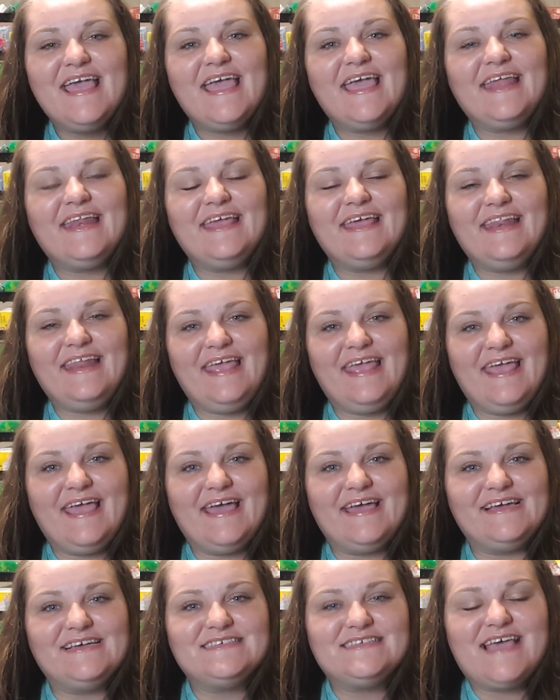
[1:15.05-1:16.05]
And it
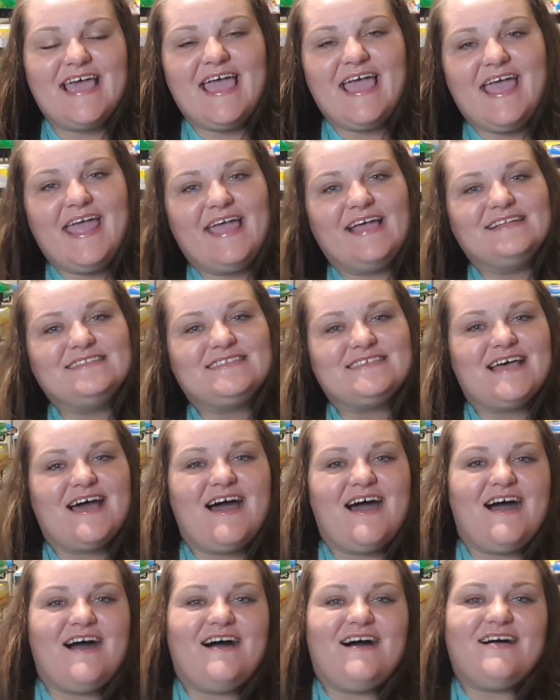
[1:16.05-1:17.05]
is a
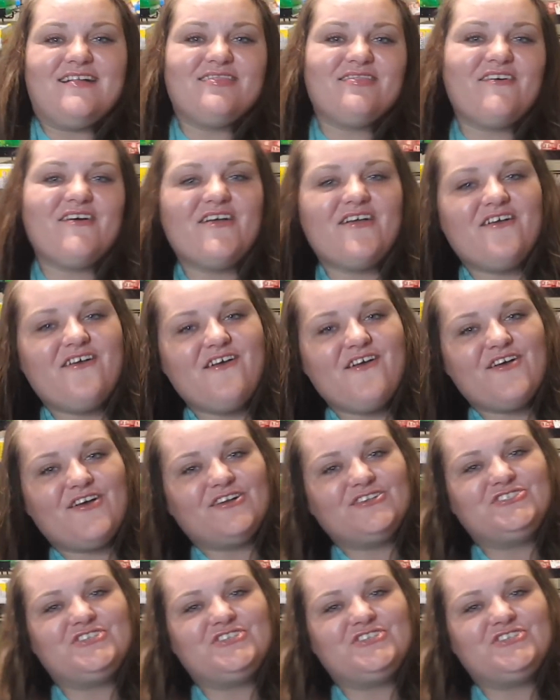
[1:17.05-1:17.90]
Dollar